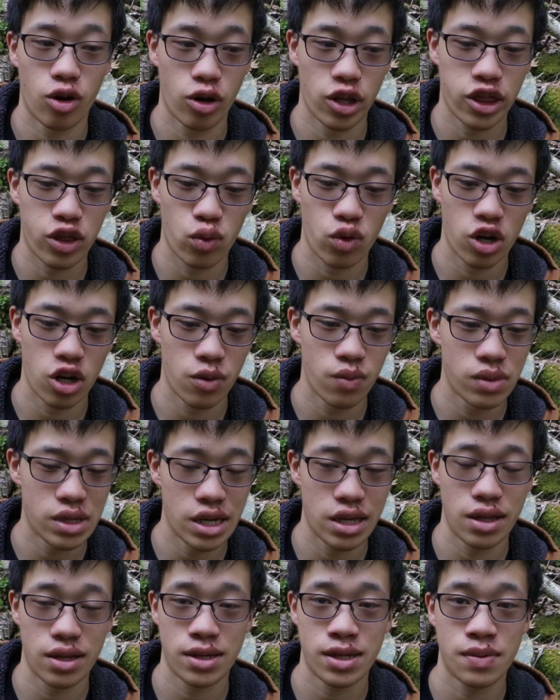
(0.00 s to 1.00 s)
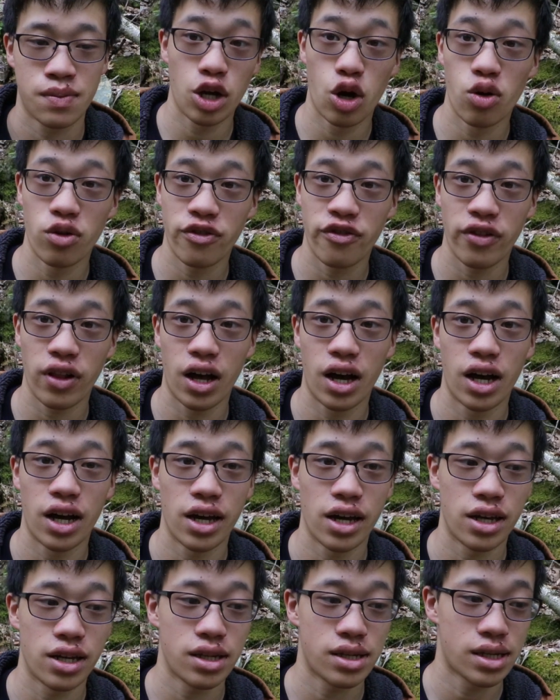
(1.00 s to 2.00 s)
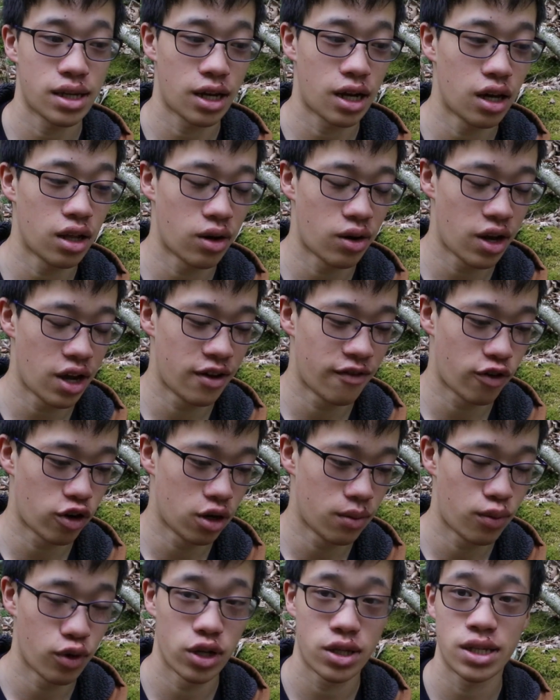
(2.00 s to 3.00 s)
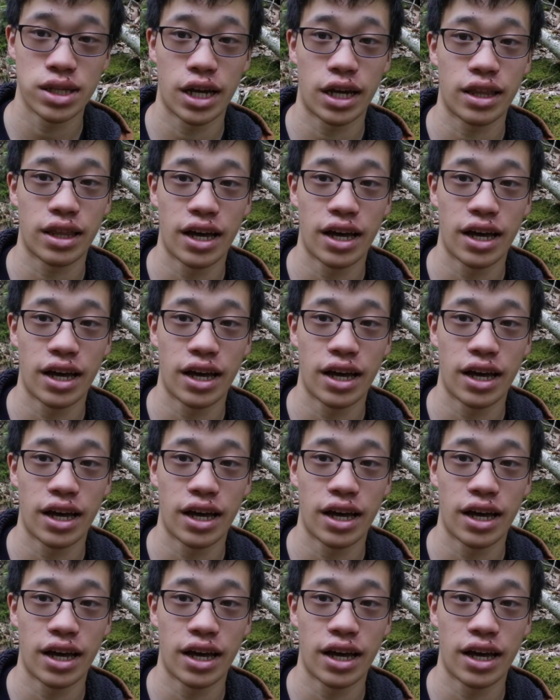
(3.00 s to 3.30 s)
earthworms and the stoneflies and other invertebrates like